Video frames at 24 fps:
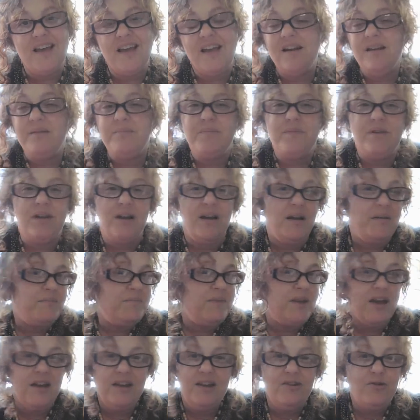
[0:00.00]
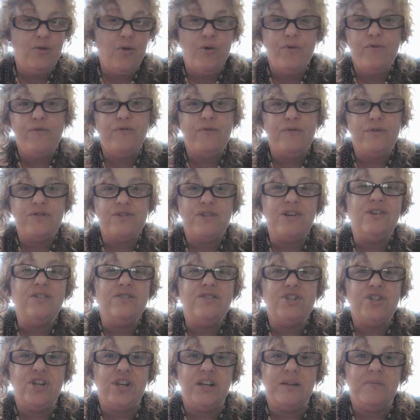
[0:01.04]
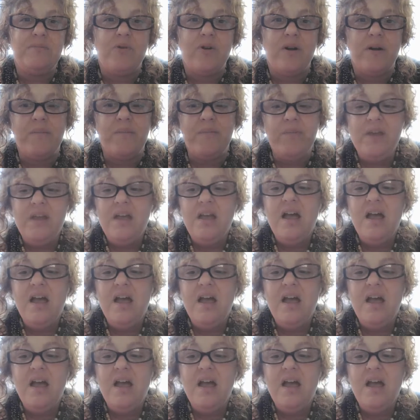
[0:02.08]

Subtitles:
and I'm not going to overindulge anymore.